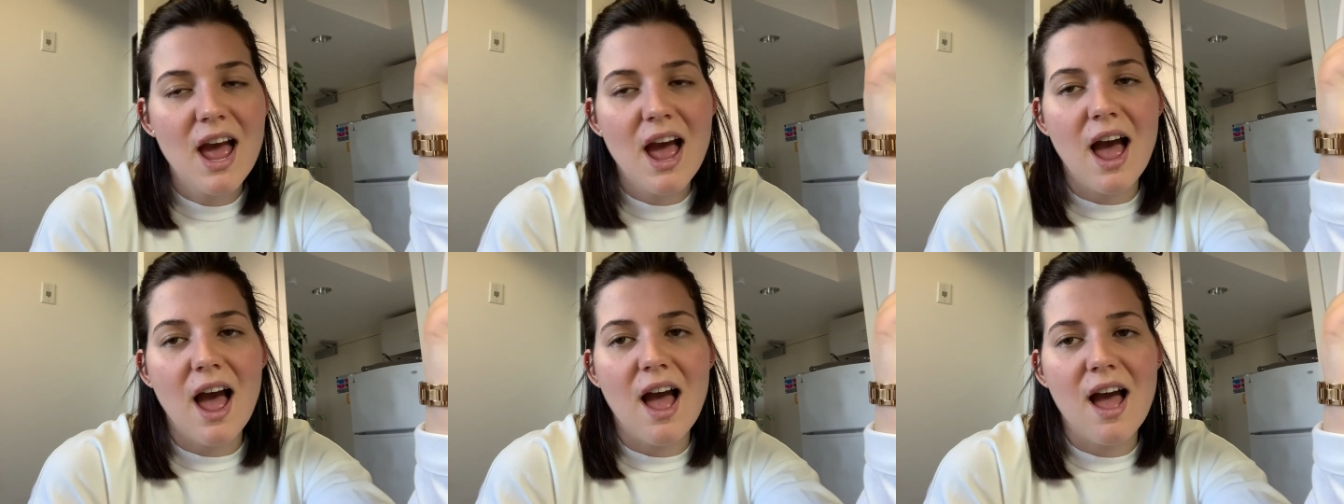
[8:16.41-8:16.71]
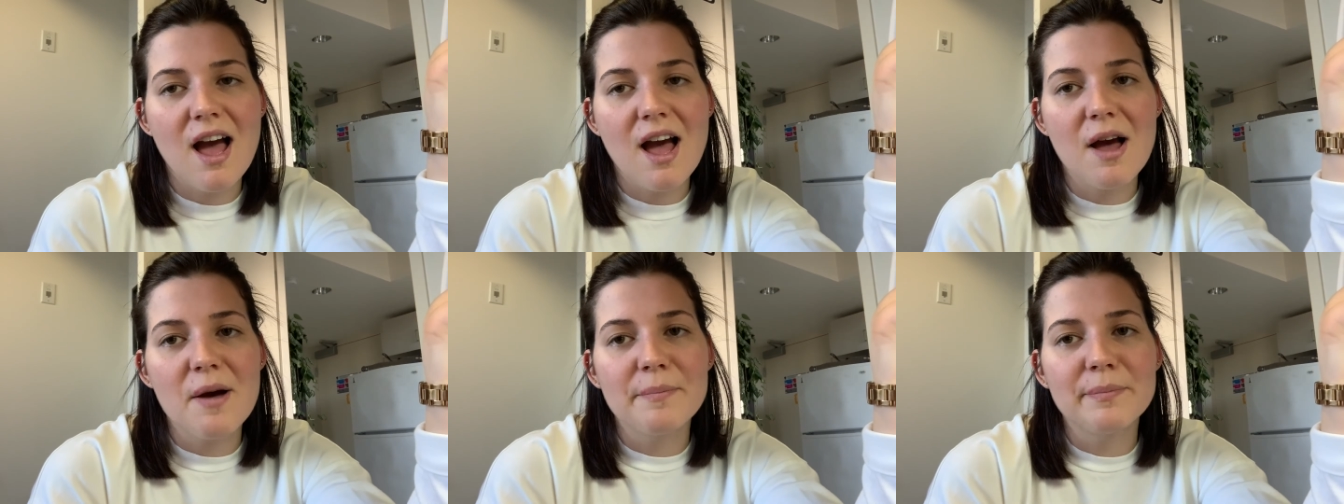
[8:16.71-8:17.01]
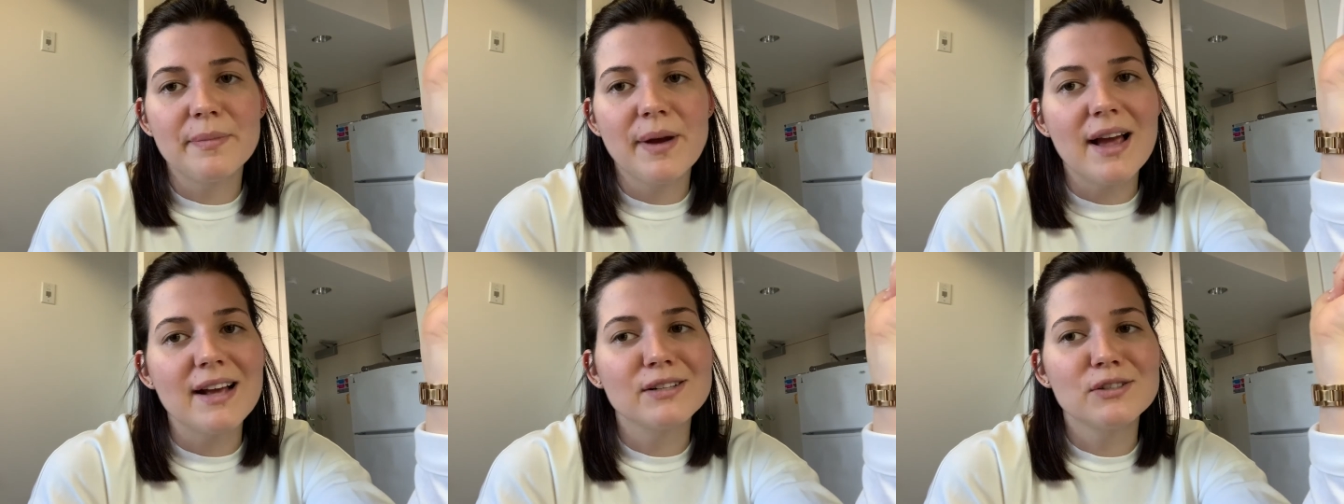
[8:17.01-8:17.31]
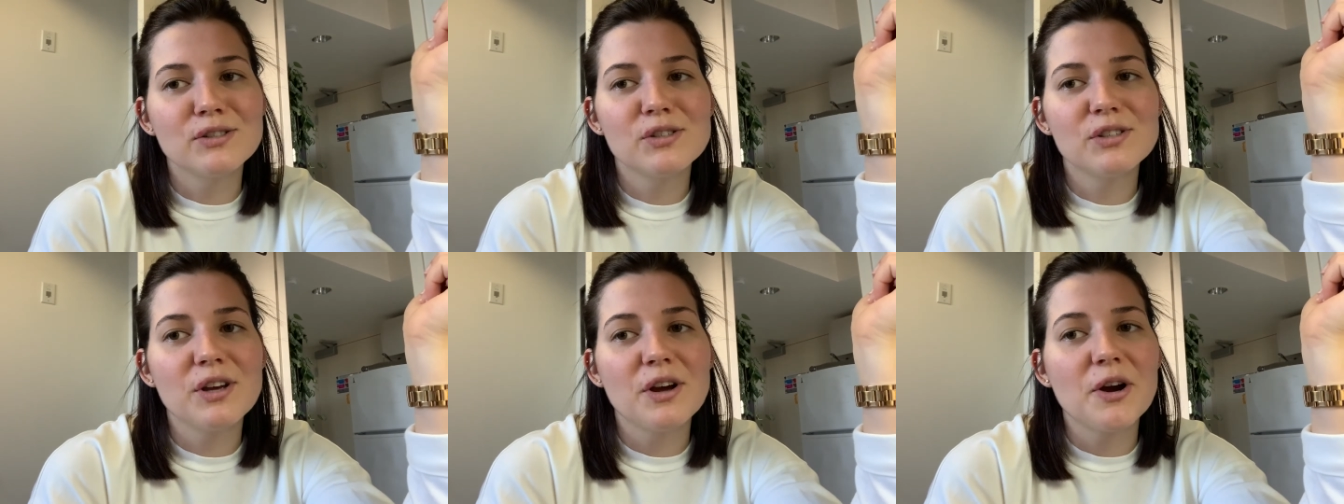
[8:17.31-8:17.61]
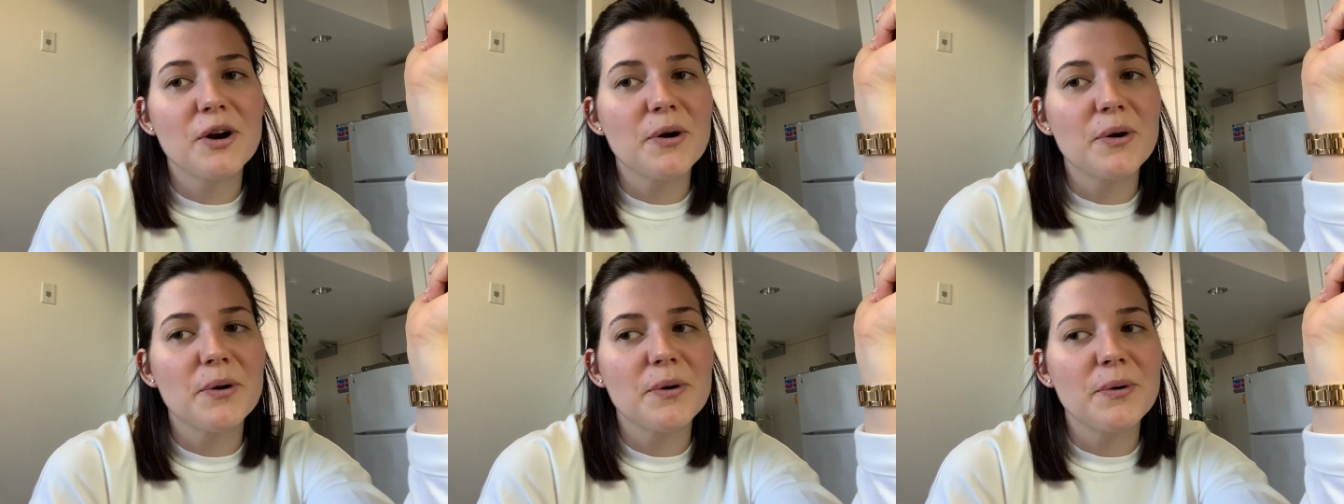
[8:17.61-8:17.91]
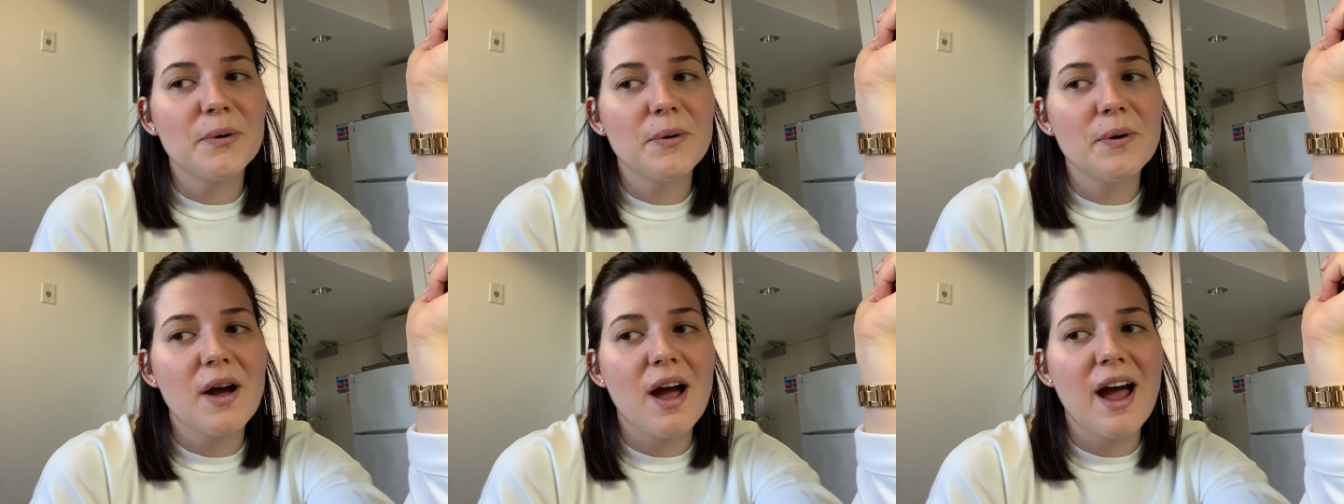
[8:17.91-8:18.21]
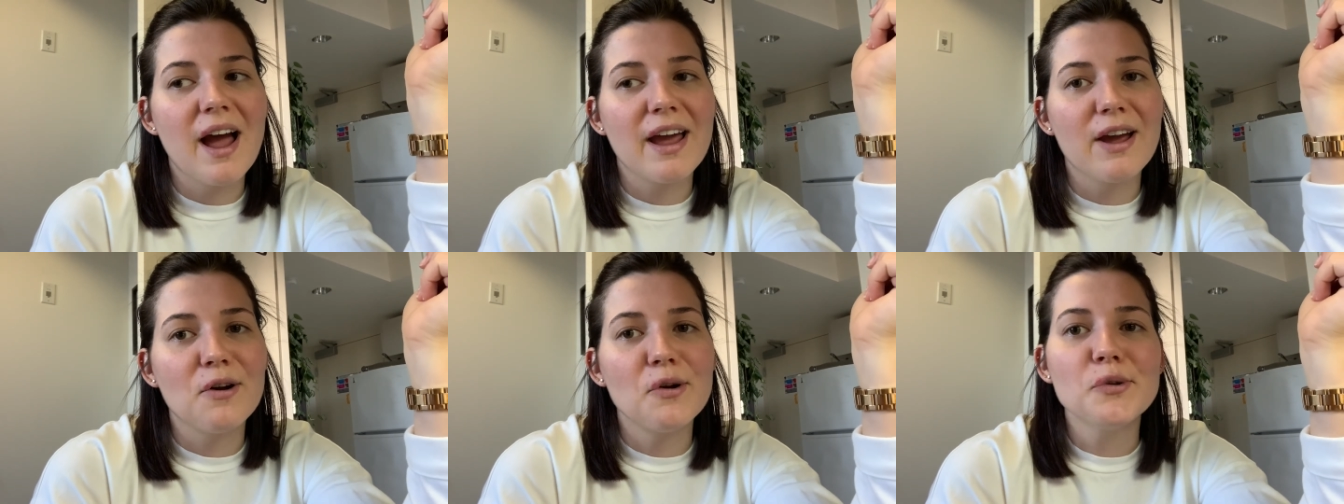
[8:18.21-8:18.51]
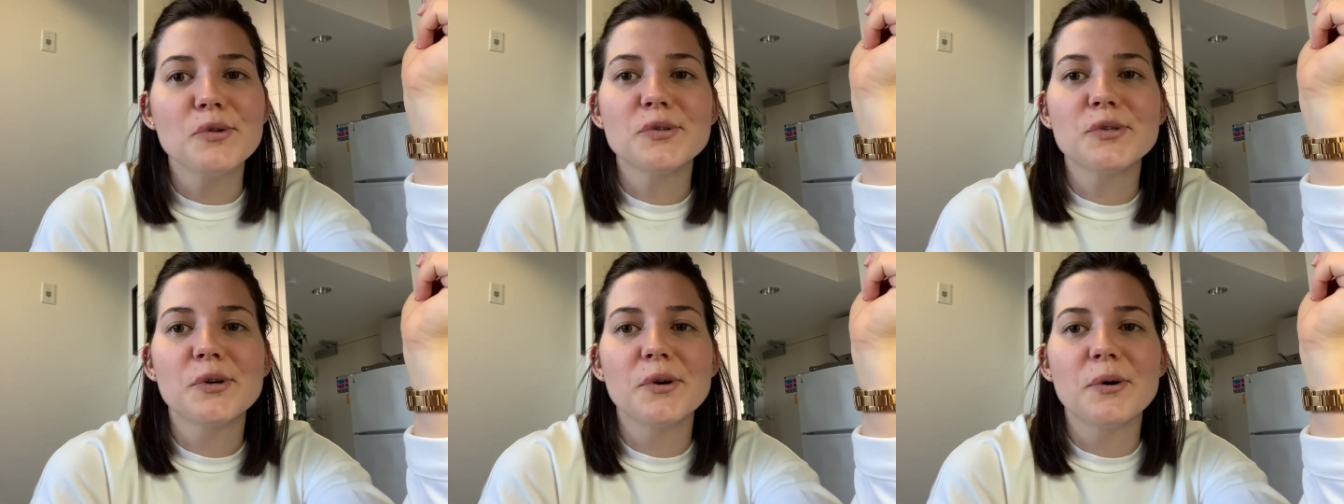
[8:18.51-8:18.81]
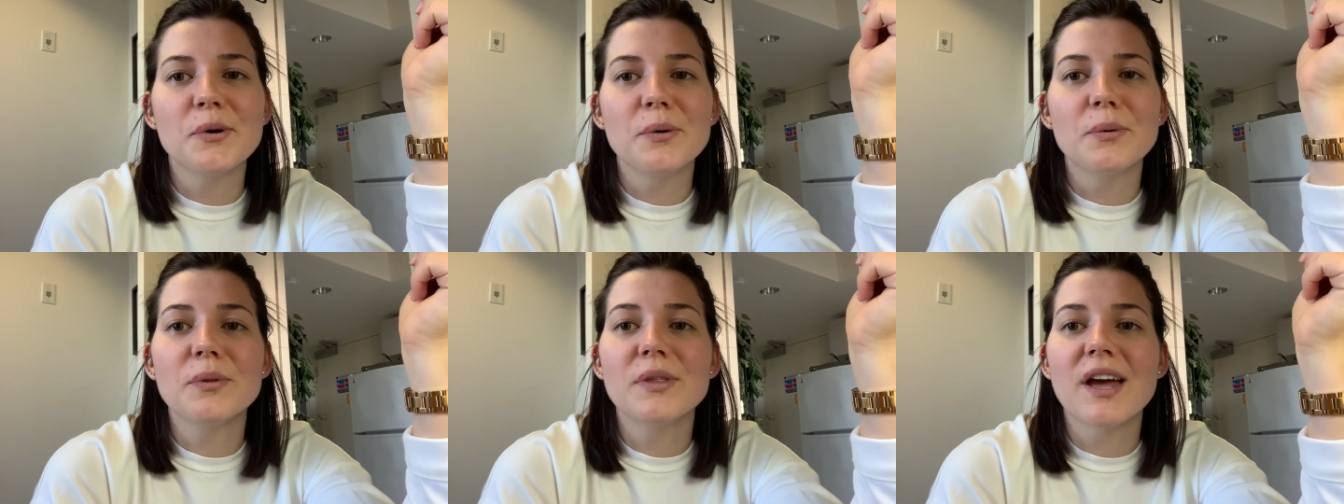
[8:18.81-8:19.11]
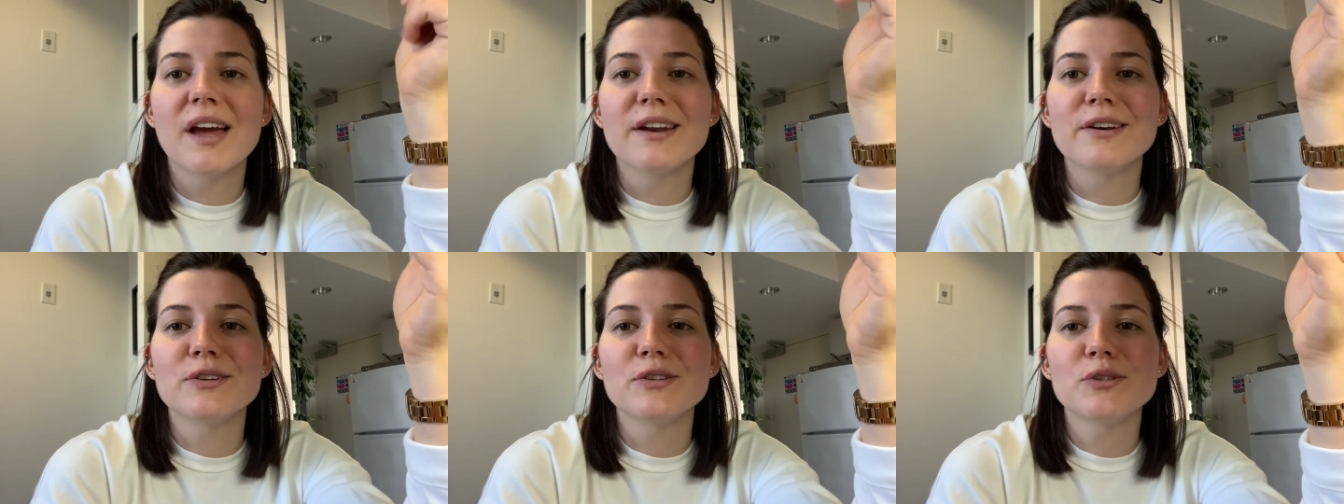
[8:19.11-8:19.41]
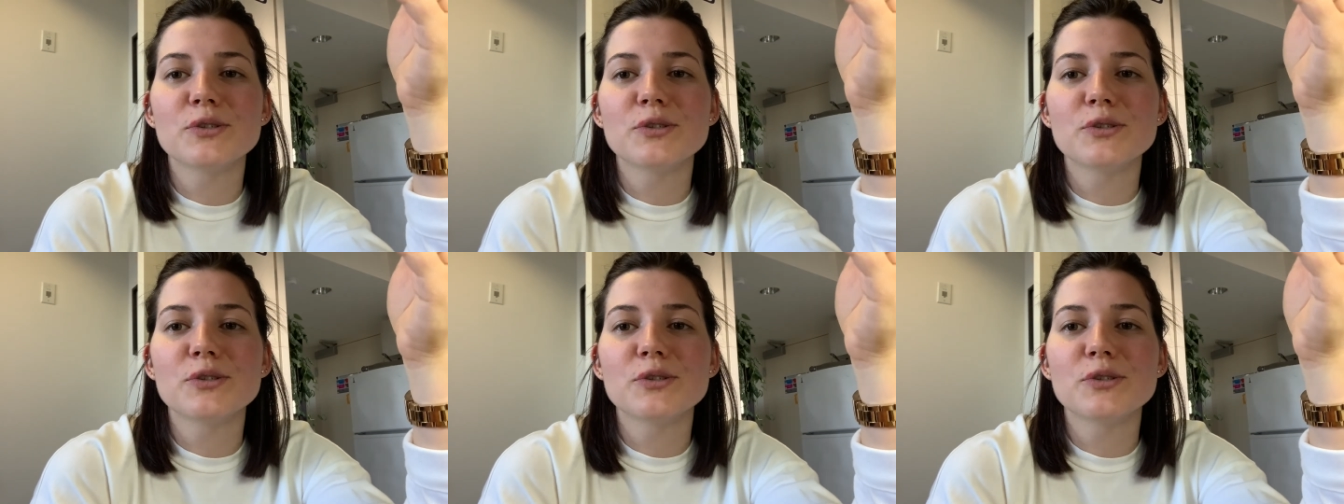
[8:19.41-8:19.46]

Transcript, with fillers: Um, and so I also then